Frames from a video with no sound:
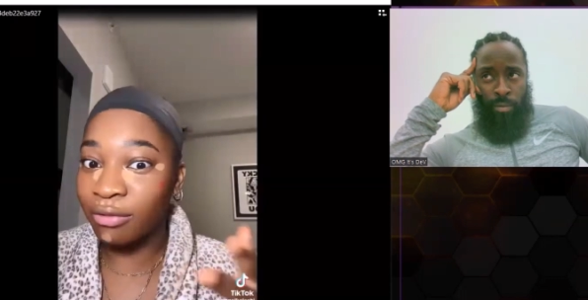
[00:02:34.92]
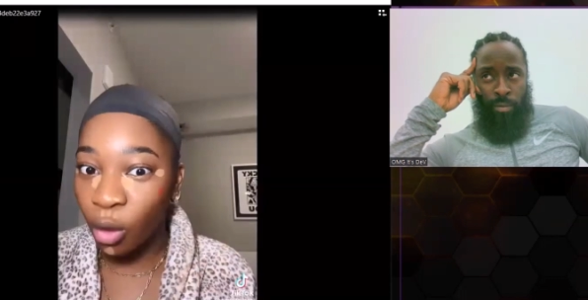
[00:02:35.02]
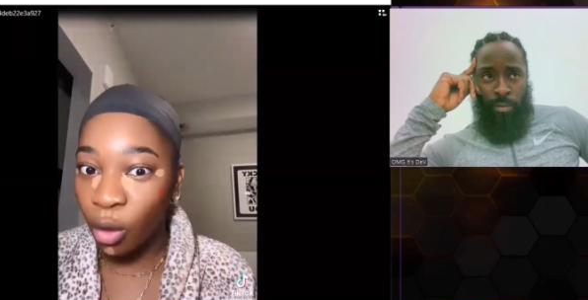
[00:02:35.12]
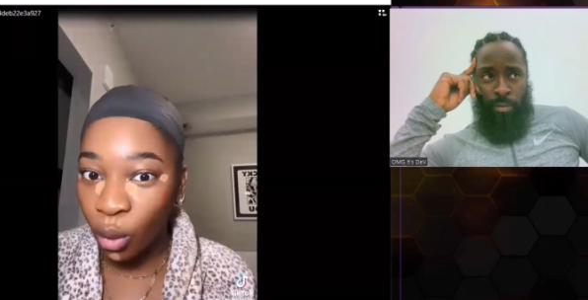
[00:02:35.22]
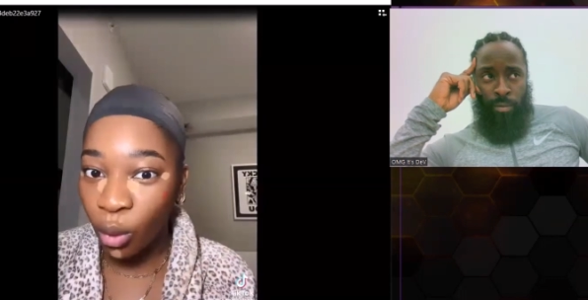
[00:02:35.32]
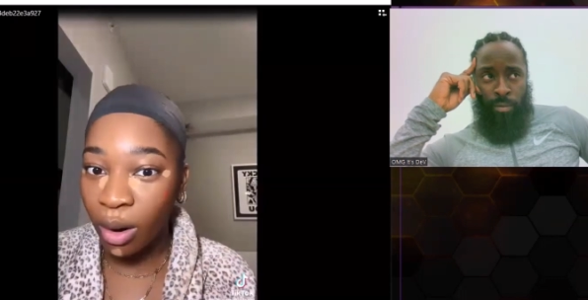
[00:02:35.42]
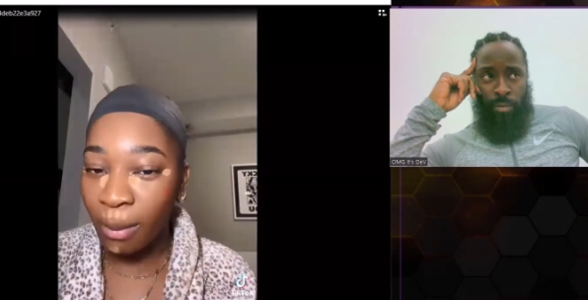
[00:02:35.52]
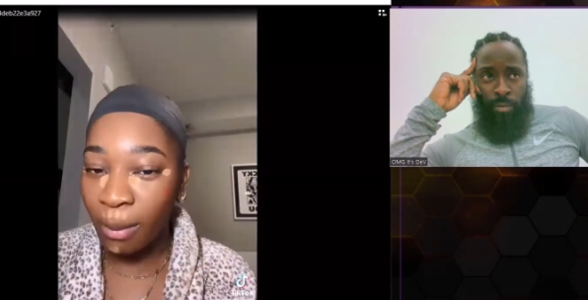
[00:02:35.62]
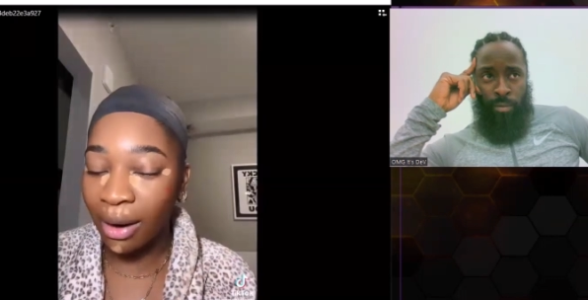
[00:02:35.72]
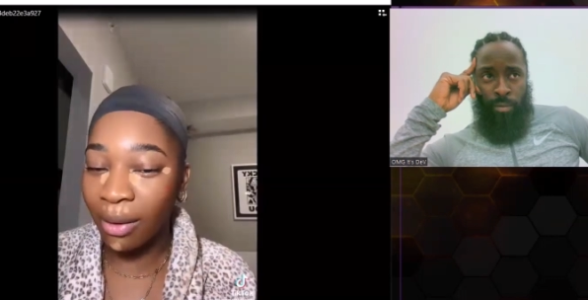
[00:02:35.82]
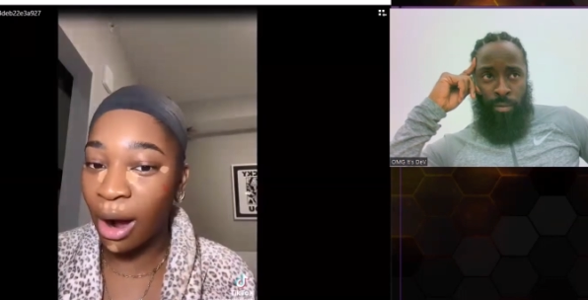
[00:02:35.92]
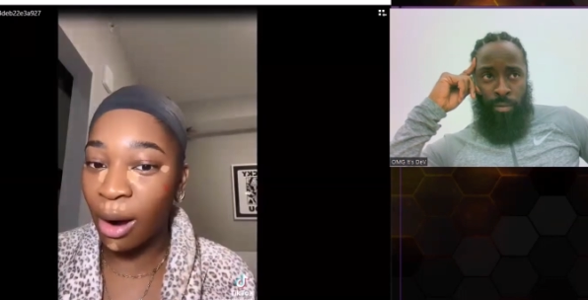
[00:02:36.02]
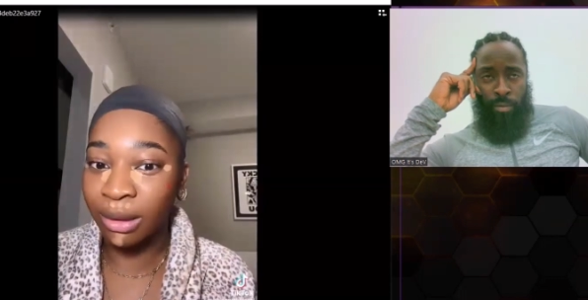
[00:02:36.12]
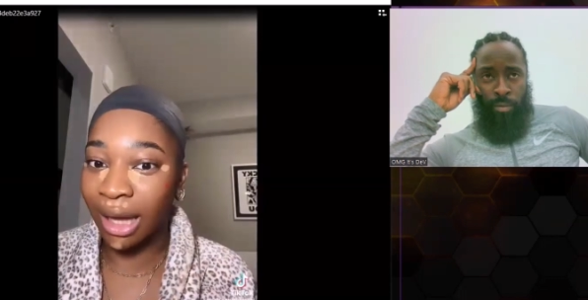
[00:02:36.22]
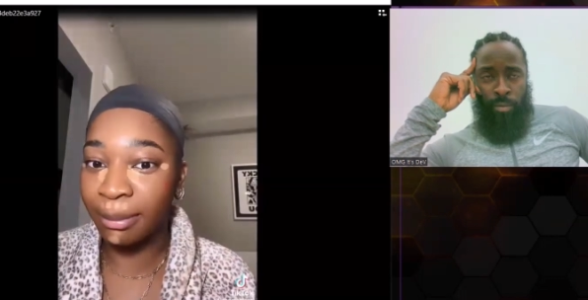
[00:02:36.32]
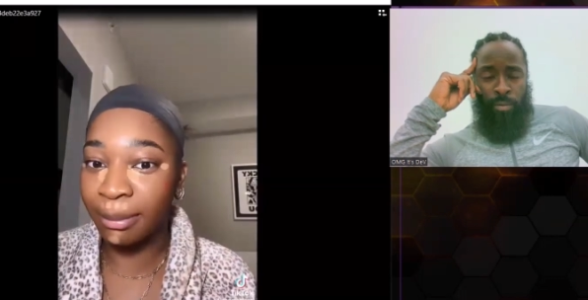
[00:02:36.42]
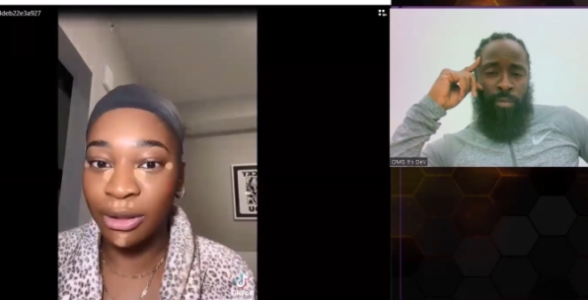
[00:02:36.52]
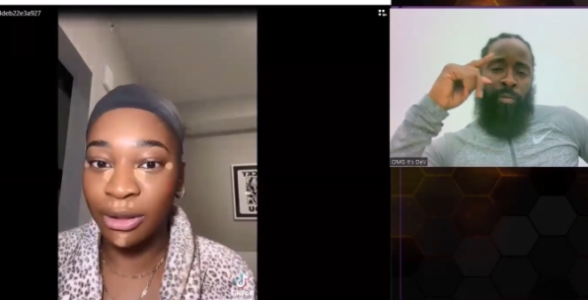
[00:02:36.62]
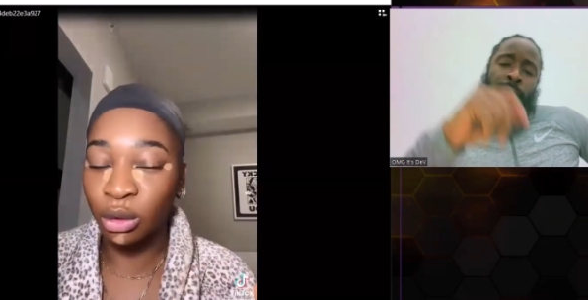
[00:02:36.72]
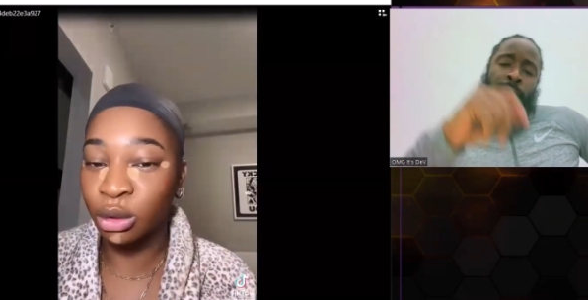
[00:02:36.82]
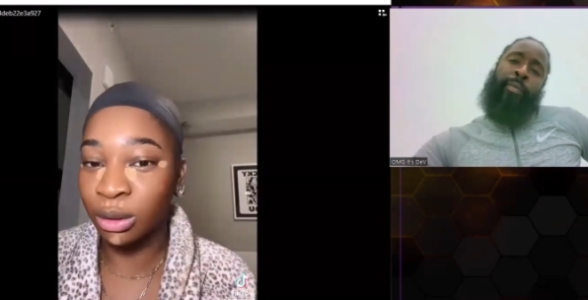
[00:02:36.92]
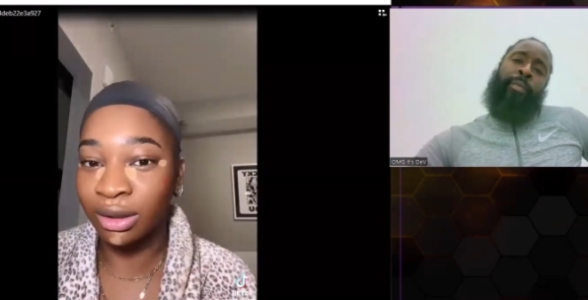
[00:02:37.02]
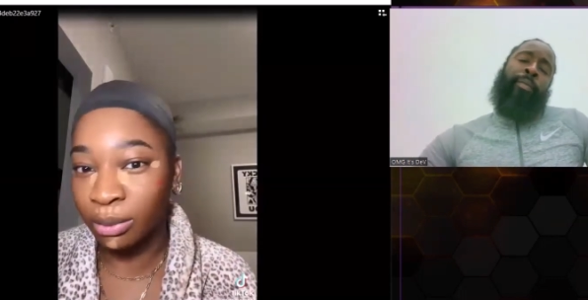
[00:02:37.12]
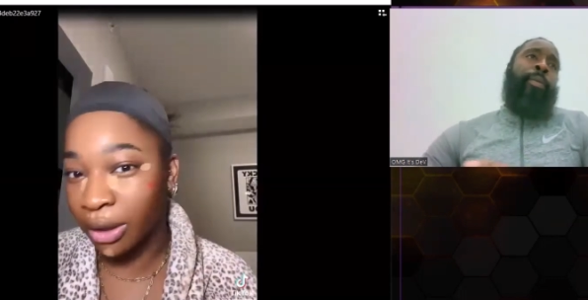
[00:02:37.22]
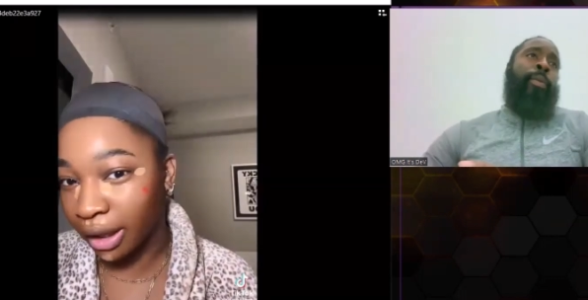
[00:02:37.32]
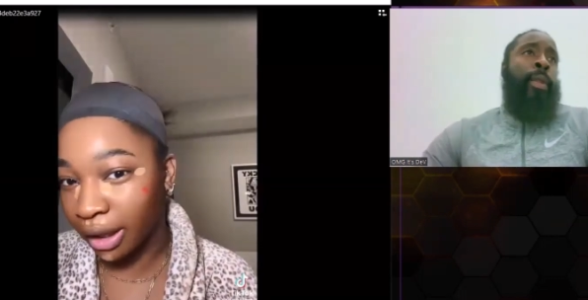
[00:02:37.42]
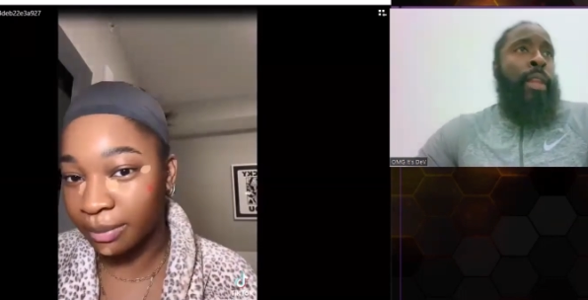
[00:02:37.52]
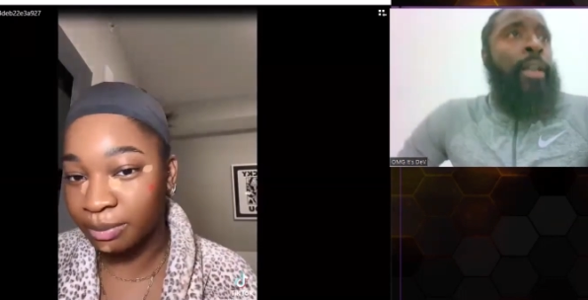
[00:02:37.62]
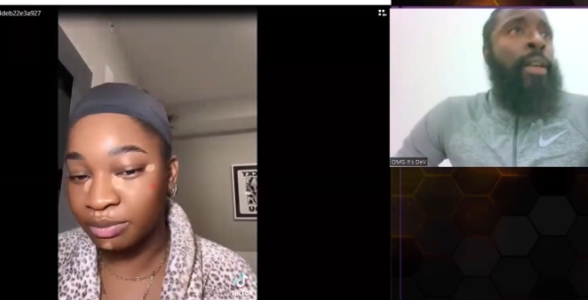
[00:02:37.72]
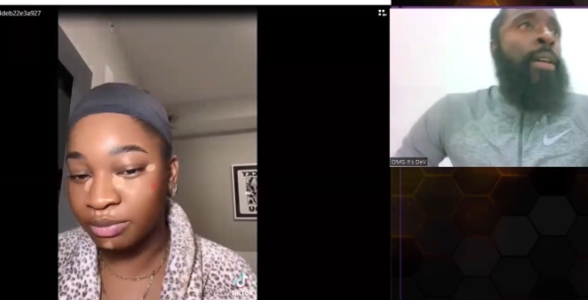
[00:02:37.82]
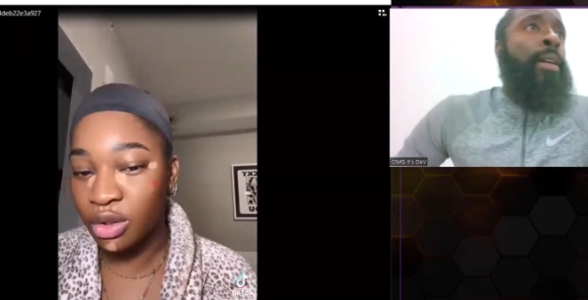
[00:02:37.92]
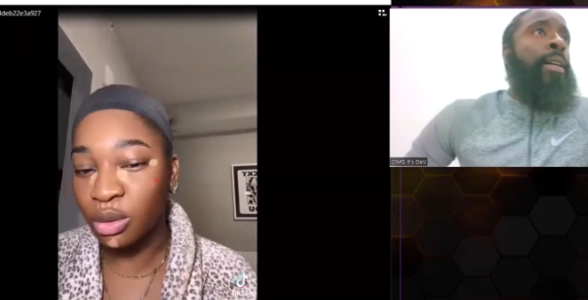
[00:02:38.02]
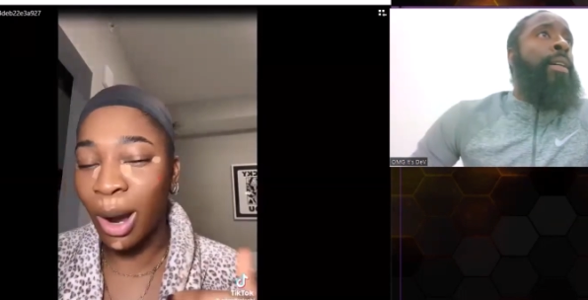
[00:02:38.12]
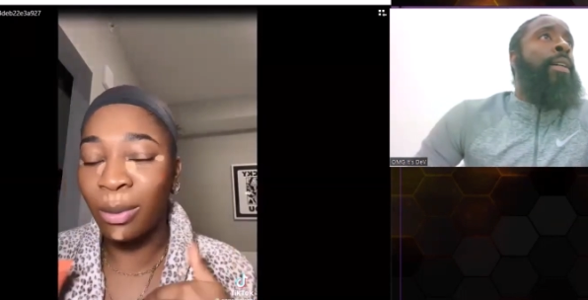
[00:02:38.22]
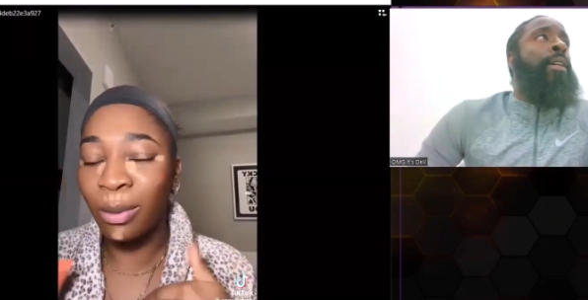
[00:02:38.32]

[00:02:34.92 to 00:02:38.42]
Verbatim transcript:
Speaker 1: vocal about how black men don't treat them right so why